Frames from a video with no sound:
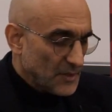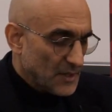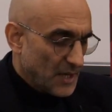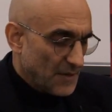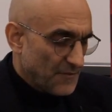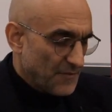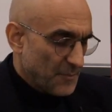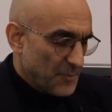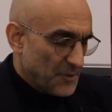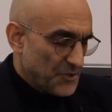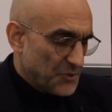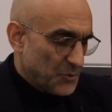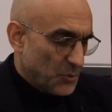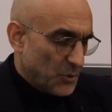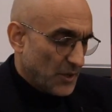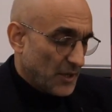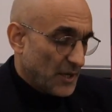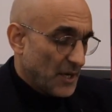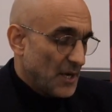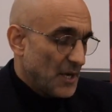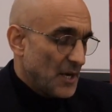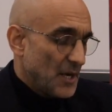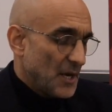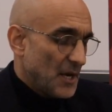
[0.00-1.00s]
not for mission work.
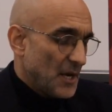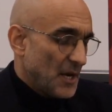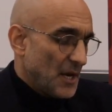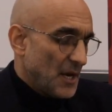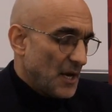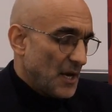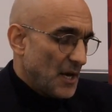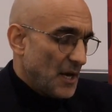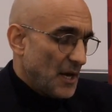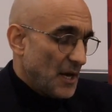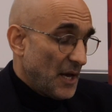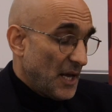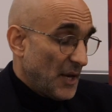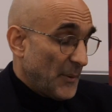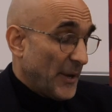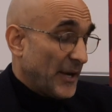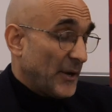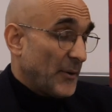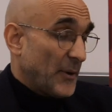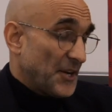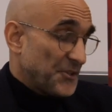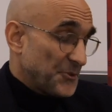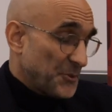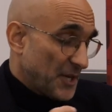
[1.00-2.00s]
Anyway, I
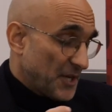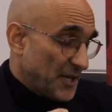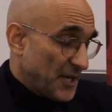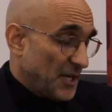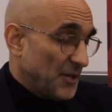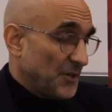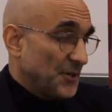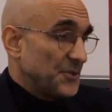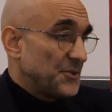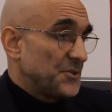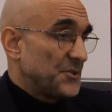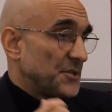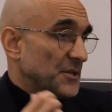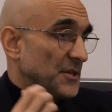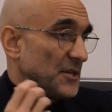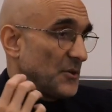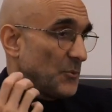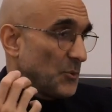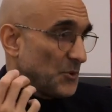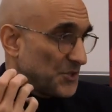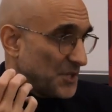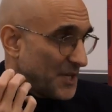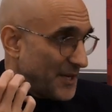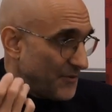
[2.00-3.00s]
graduated college,
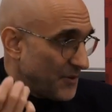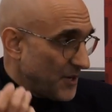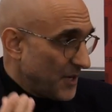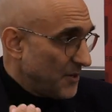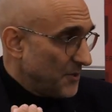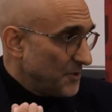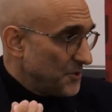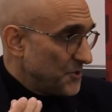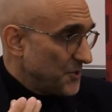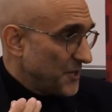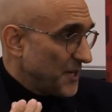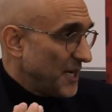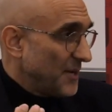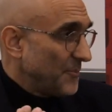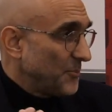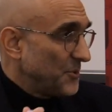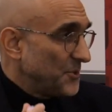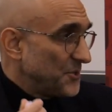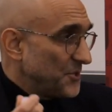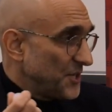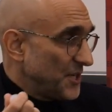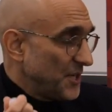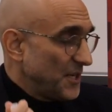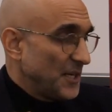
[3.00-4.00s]
was given a good job
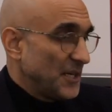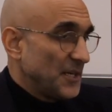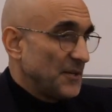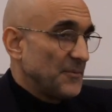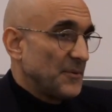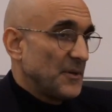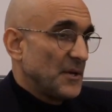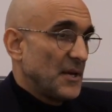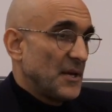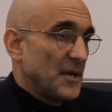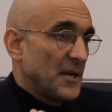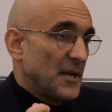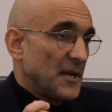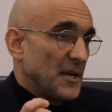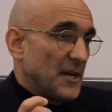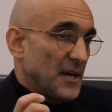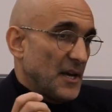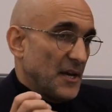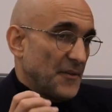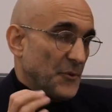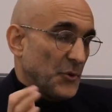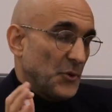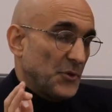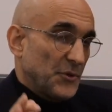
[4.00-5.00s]
with GE in
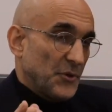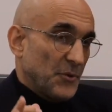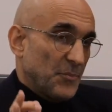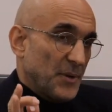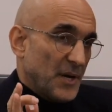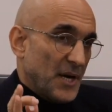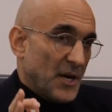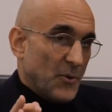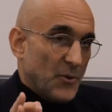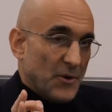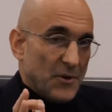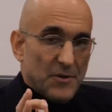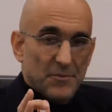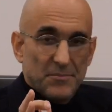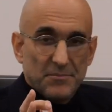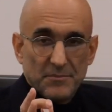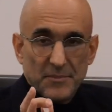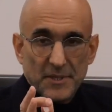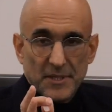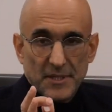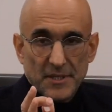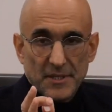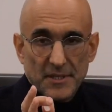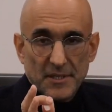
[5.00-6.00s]
the nuclear power
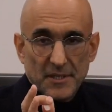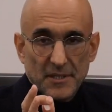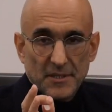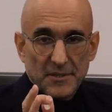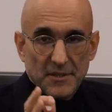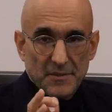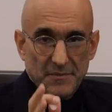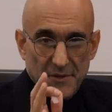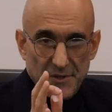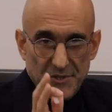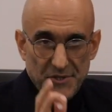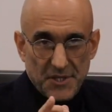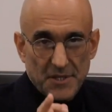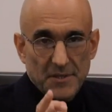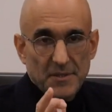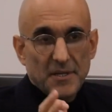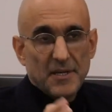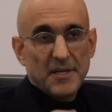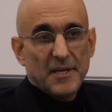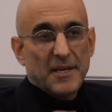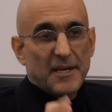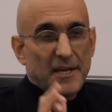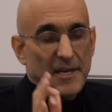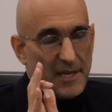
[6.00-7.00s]
division,
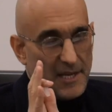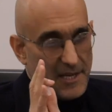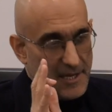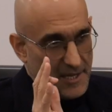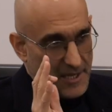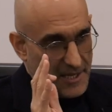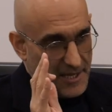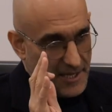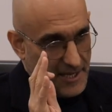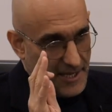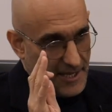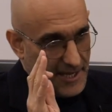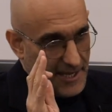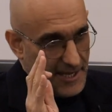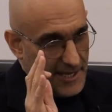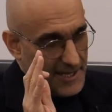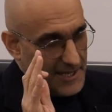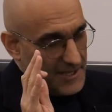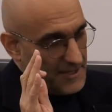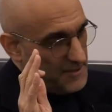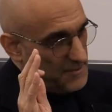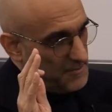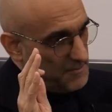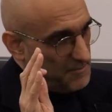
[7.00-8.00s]

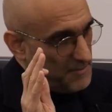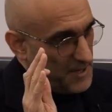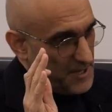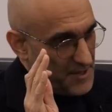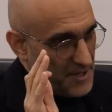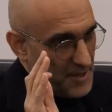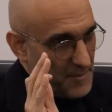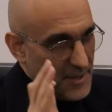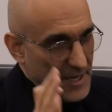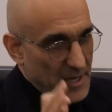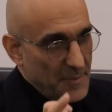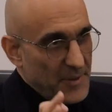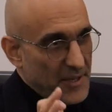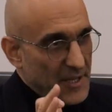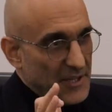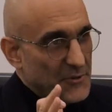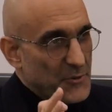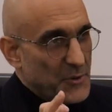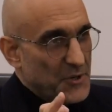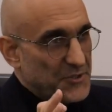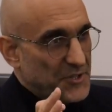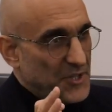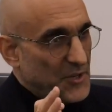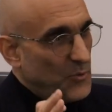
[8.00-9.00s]
and I thought, man, it'd be
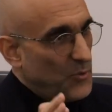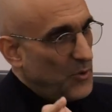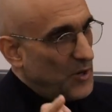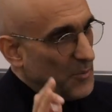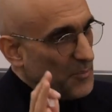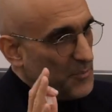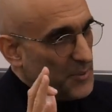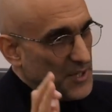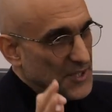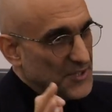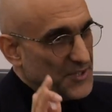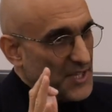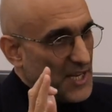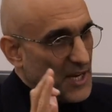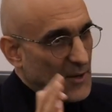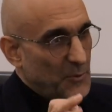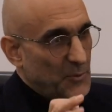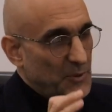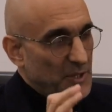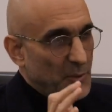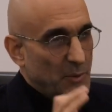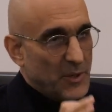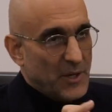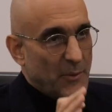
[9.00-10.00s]
interesting work, but it's not
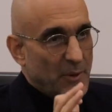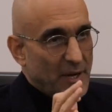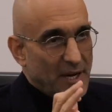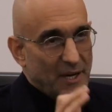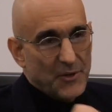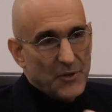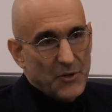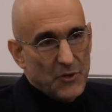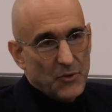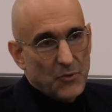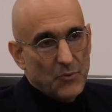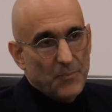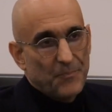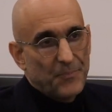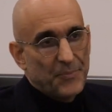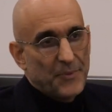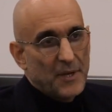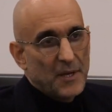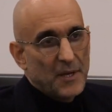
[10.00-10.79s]
really what I want to do.